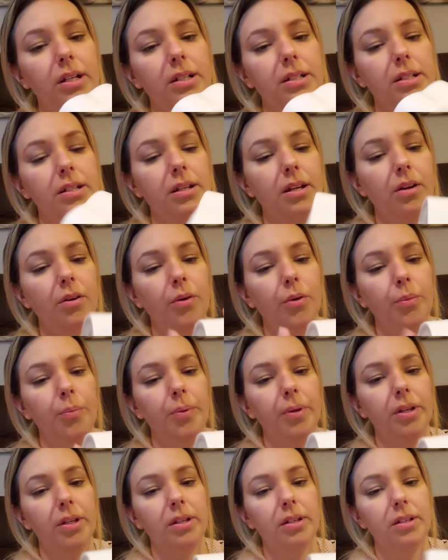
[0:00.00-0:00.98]
I did not
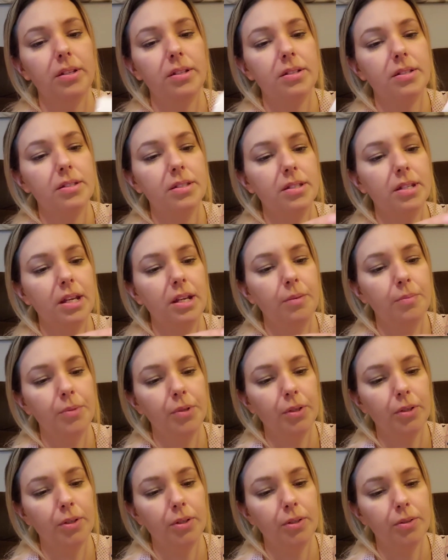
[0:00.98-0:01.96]
open it, it is
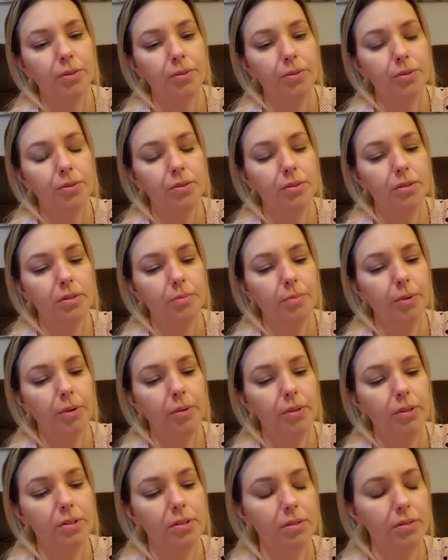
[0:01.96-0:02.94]
taped closed,
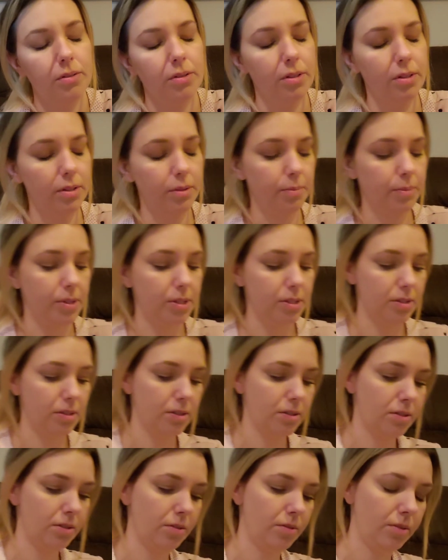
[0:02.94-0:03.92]
probably so that the
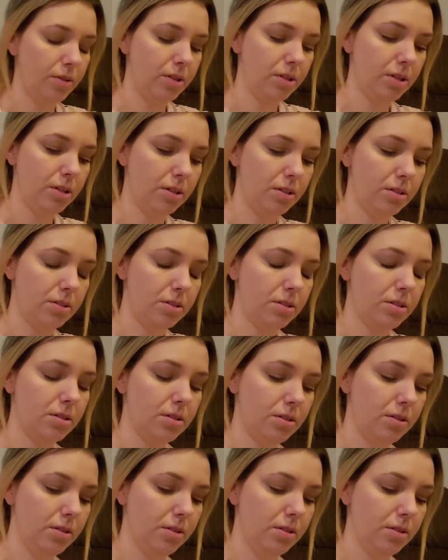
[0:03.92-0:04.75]
pieces don't get